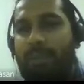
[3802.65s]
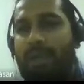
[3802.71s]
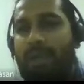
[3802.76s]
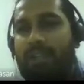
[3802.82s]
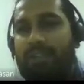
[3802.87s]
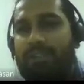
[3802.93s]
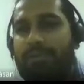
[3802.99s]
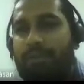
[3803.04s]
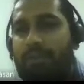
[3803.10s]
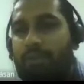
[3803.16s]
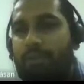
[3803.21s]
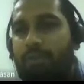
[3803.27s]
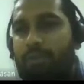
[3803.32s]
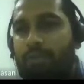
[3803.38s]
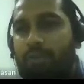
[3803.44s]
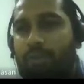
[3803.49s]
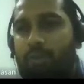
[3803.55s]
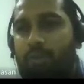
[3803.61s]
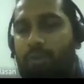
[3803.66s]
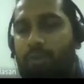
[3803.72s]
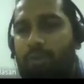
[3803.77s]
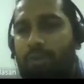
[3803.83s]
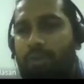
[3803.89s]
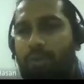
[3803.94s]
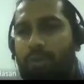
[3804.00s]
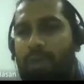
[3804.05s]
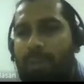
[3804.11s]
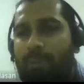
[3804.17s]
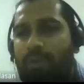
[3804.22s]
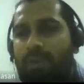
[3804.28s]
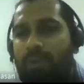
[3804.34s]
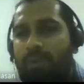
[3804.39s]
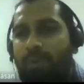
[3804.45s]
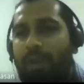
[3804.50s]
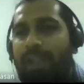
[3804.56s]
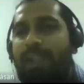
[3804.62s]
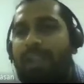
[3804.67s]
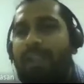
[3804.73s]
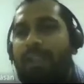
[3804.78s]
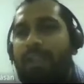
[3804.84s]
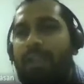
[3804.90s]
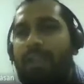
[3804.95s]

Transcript: hours for you to come to a point